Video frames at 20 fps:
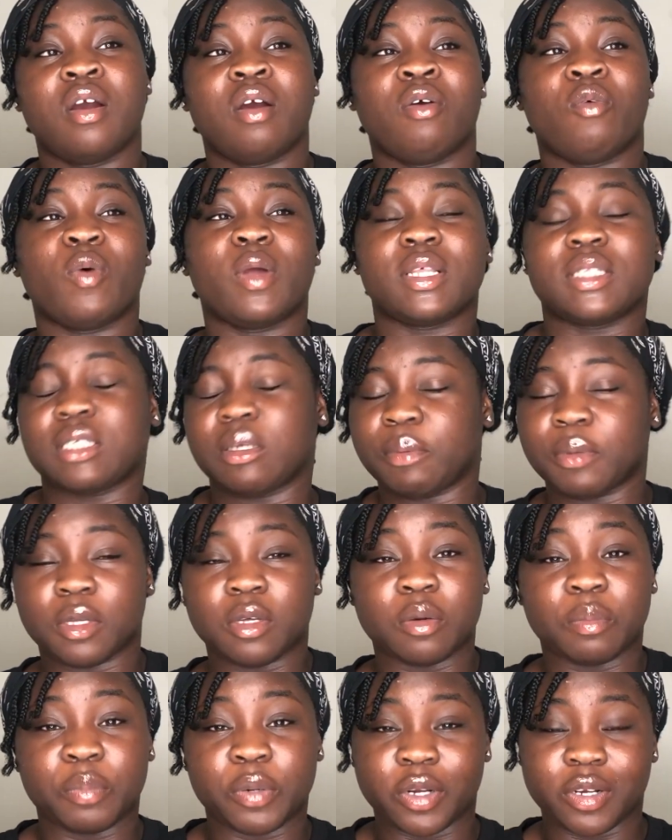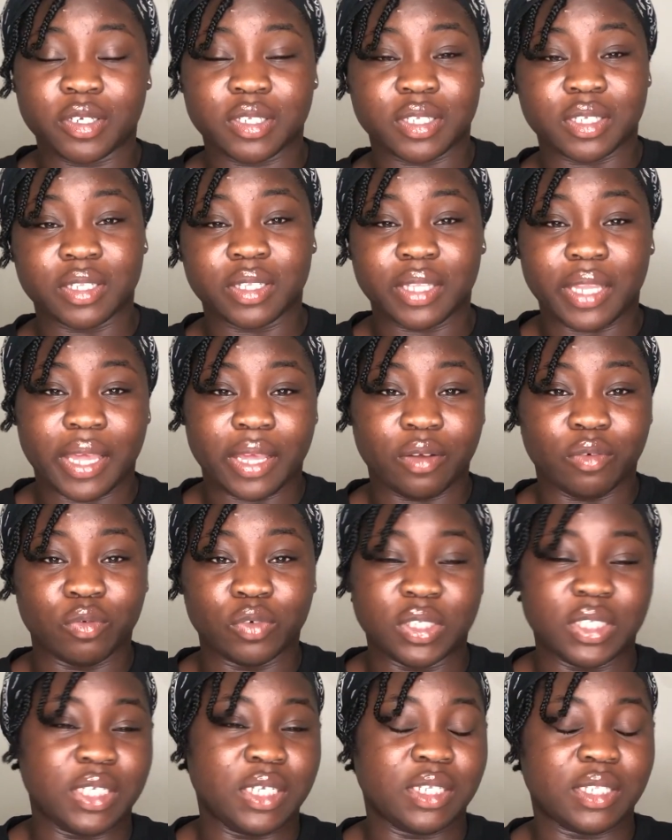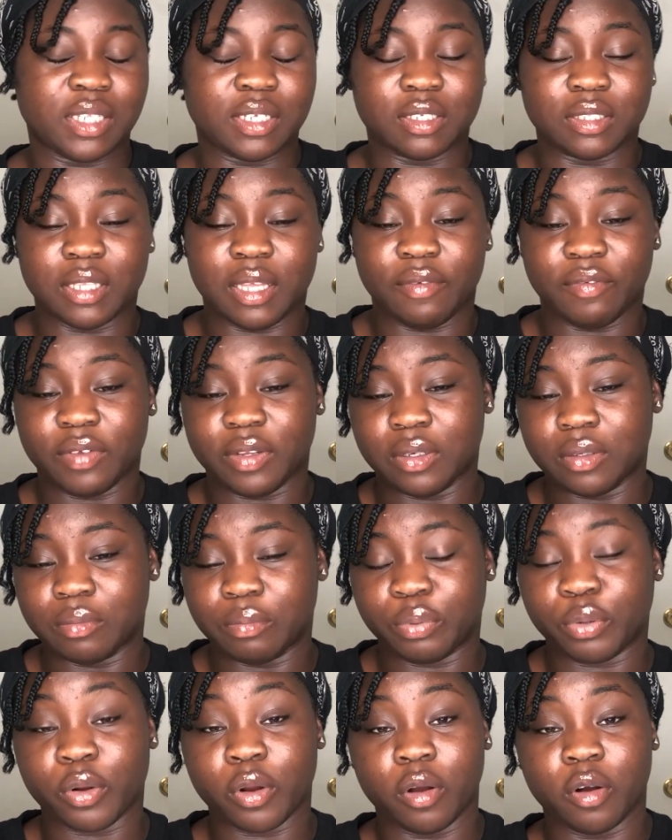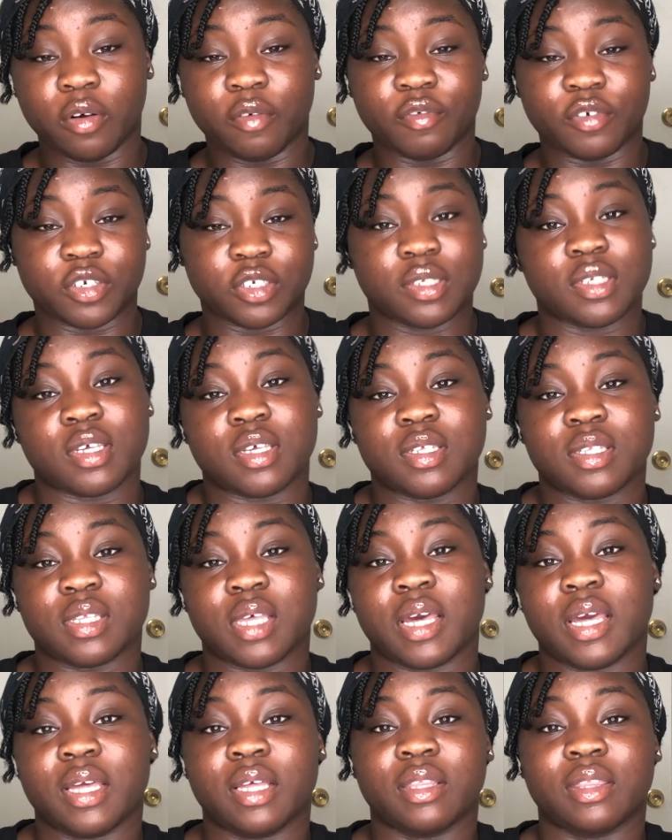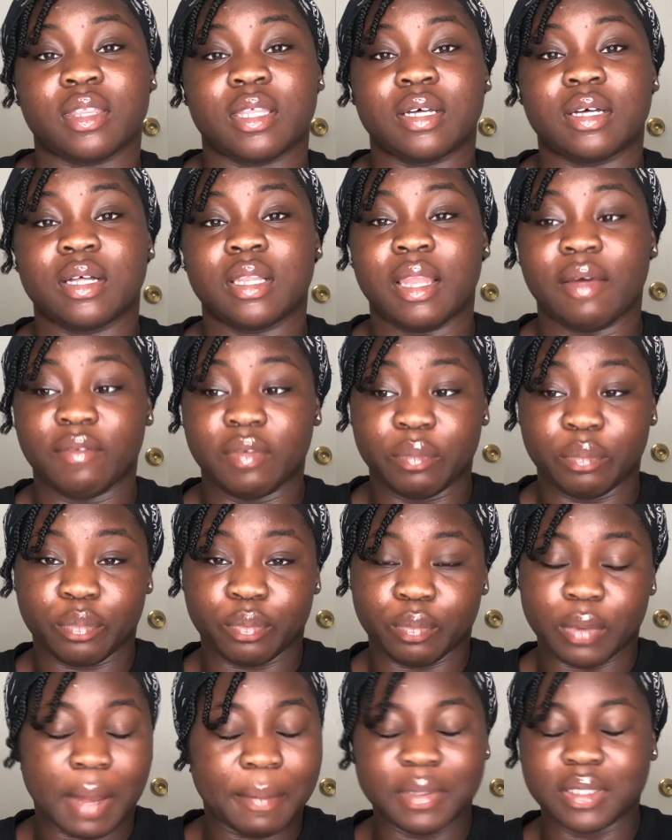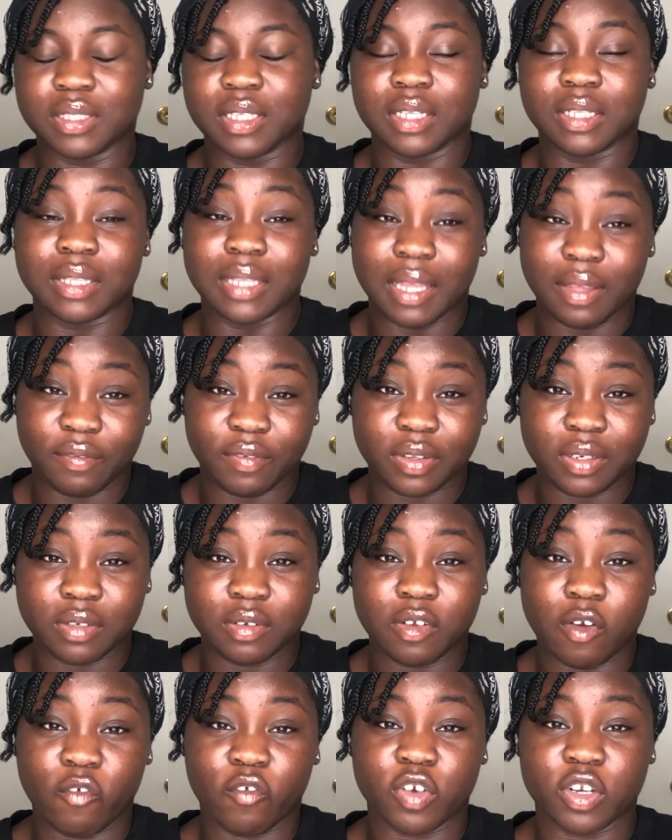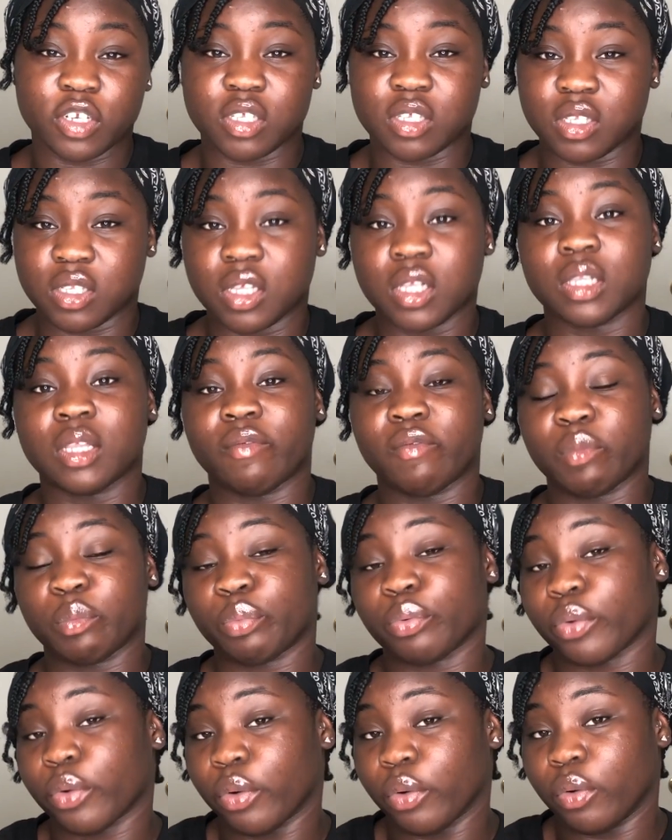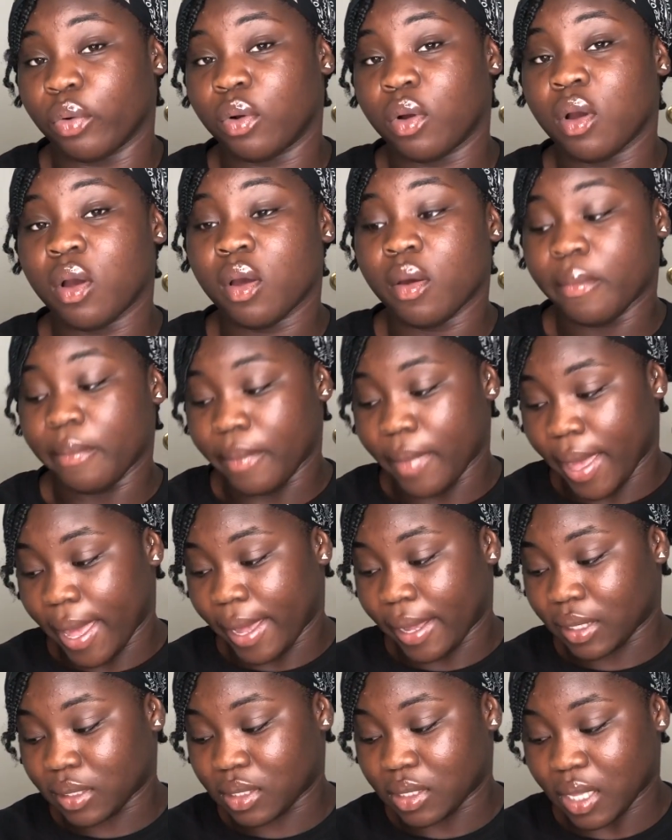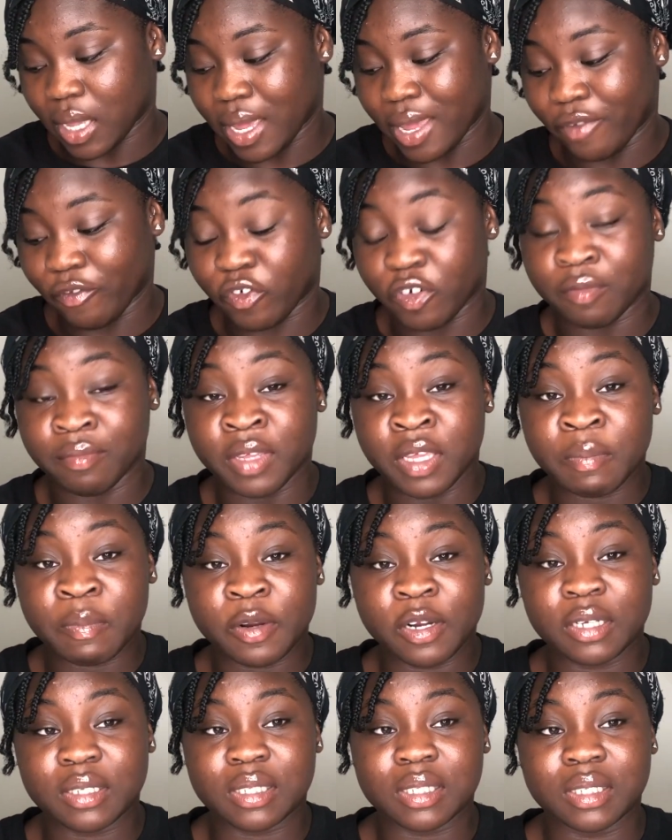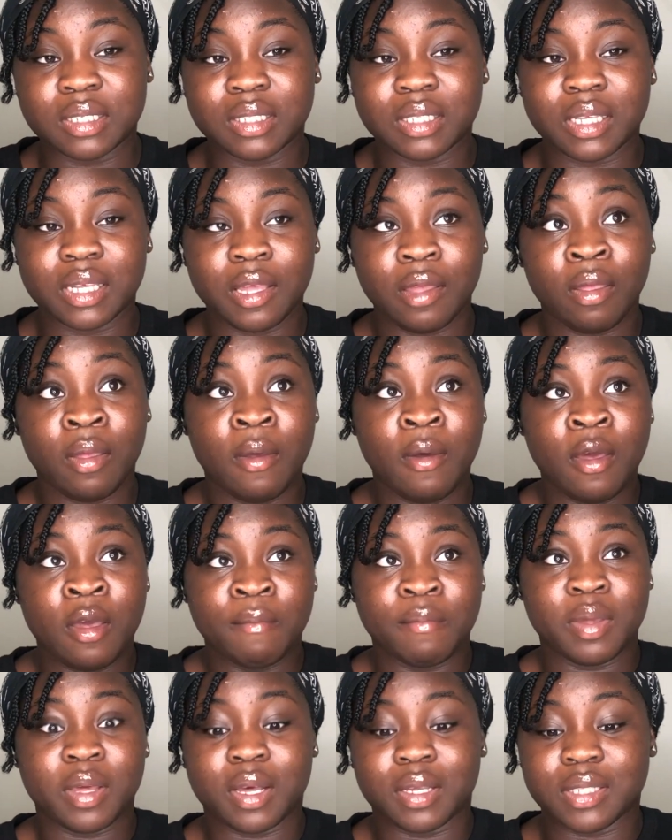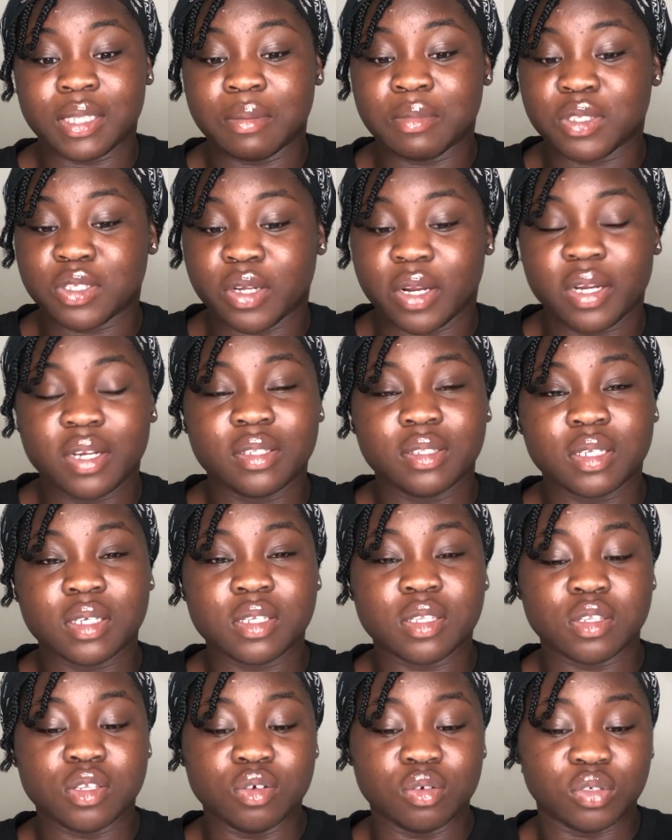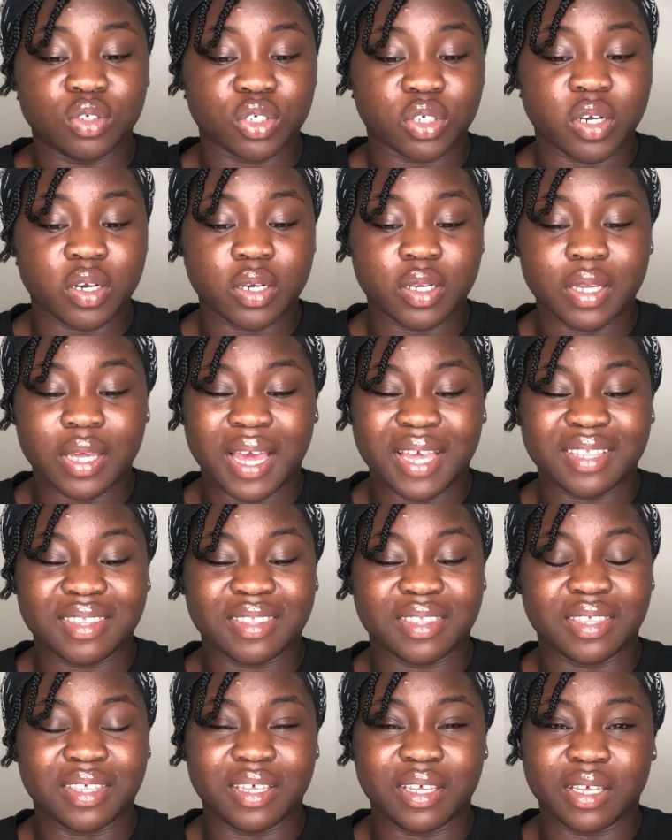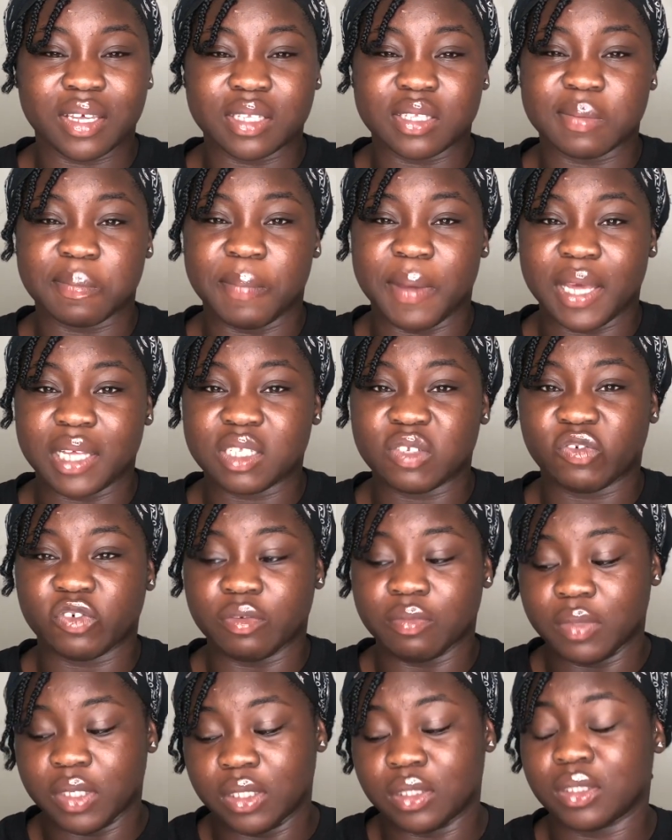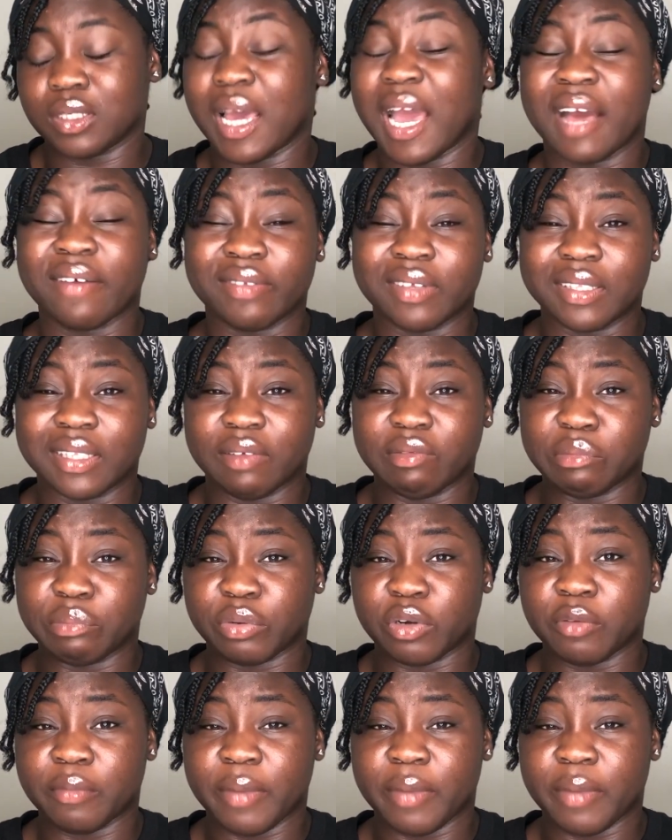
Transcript: what a typical person like would need the 11 Pro versus like the 11 versus the 11 Pro Max. And for me personally, because I'm starting this new journey, I think it's best for me to have the 11 Pro